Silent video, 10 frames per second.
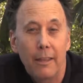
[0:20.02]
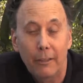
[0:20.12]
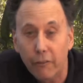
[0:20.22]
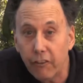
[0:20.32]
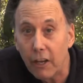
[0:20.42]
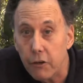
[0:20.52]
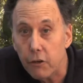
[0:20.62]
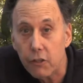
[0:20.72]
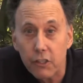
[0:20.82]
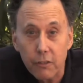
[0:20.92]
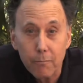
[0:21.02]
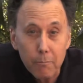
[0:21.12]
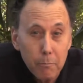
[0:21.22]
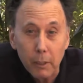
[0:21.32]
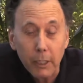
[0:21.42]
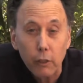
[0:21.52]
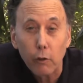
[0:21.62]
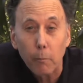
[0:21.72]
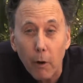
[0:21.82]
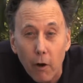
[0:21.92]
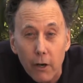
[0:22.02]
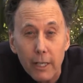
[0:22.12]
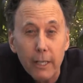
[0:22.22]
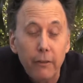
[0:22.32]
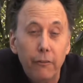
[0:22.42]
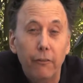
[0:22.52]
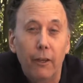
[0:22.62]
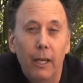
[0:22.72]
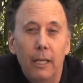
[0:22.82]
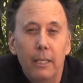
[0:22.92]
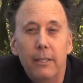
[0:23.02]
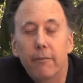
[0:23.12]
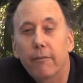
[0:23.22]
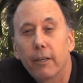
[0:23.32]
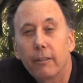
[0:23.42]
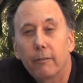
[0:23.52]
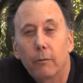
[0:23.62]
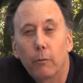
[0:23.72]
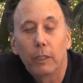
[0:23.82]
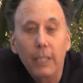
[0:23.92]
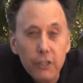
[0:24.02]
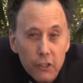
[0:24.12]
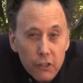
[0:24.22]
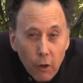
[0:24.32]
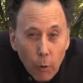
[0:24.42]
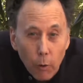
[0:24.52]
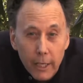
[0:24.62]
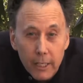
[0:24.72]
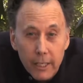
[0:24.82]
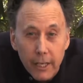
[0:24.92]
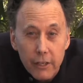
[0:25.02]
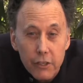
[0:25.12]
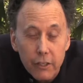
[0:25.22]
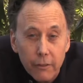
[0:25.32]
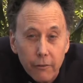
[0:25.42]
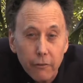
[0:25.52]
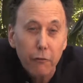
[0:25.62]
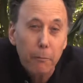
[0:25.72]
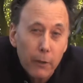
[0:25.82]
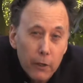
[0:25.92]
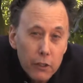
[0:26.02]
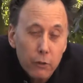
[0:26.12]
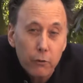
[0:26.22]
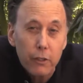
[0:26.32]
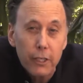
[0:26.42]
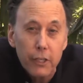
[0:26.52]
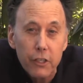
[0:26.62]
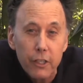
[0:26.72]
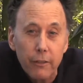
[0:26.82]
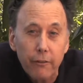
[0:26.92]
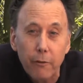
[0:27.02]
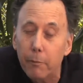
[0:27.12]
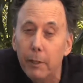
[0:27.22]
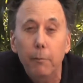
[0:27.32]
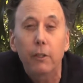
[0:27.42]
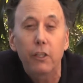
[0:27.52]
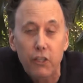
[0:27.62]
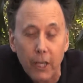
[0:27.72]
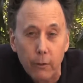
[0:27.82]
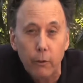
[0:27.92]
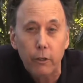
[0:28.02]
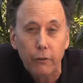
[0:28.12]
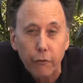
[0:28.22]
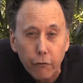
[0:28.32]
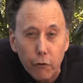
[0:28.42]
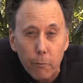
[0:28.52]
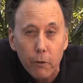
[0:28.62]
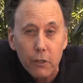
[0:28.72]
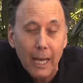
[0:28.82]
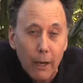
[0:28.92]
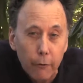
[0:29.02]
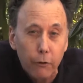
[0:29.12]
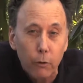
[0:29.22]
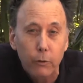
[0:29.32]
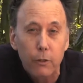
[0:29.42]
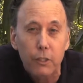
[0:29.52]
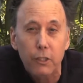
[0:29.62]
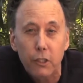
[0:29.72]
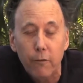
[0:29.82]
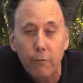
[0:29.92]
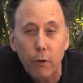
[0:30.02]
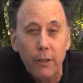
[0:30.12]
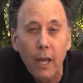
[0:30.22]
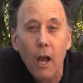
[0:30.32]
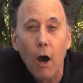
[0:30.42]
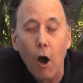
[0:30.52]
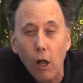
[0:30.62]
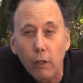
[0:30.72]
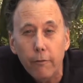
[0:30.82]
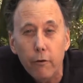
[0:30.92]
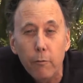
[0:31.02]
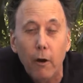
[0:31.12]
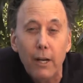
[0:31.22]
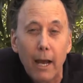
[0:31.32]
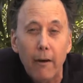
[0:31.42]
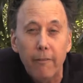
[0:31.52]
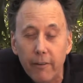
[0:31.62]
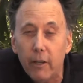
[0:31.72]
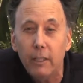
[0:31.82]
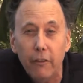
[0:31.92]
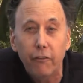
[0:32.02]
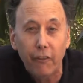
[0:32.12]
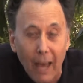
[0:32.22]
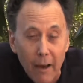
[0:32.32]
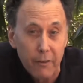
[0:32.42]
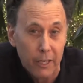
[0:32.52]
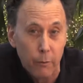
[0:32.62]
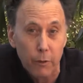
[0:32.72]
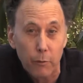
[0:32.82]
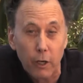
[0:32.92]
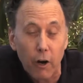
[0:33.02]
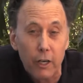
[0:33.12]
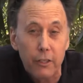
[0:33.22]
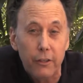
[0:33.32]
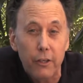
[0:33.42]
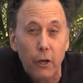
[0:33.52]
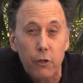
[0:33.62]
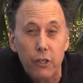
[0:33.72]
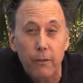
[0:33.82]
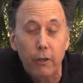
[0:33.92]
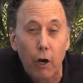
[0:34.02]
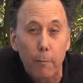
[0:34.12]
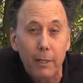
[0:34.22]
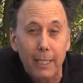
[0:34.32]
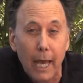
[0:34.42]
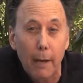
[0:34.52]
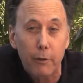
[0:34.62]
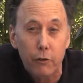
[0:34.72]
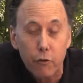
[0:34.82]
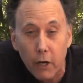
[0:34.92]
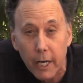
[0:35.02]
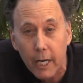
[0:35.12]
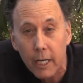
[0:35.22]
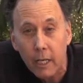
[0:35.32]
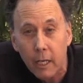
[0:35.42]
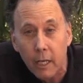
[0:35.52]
that sunders political parties, different religious orientations, spiritual traditions, and people in general, consumers, householders, and so forth, all of whom are now fairly savvy with regard to the notion of carbon cap and trade,